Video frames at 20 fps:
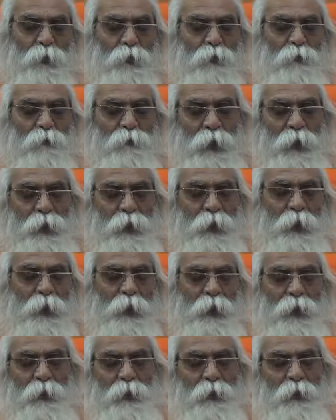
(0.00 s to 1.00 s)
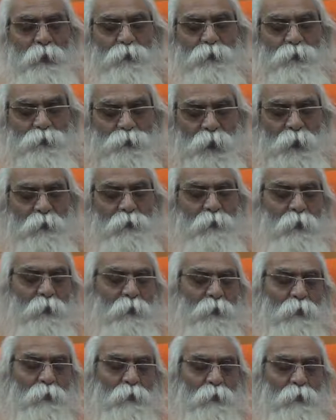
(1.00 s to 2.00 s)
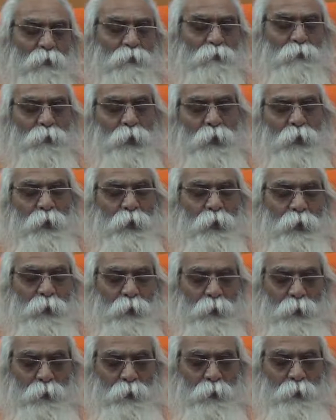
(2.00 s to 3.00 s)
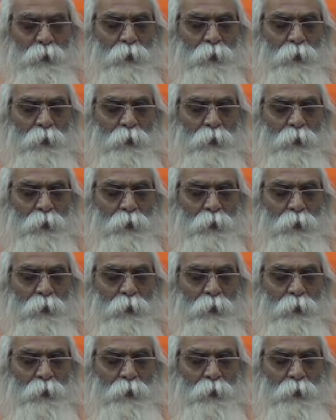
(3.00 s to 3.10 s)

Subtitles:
when a seeker, when a